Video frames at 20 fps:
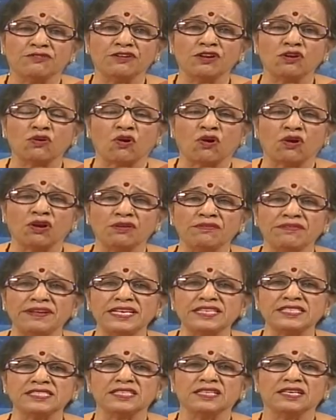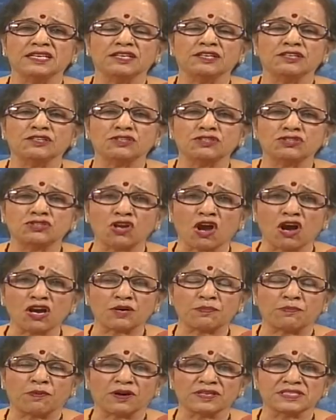will always
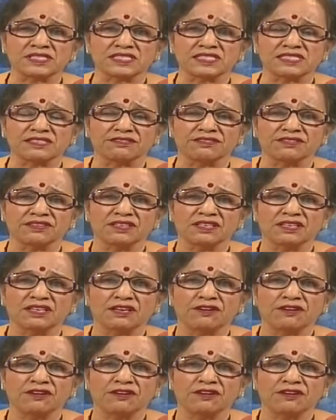talk positive,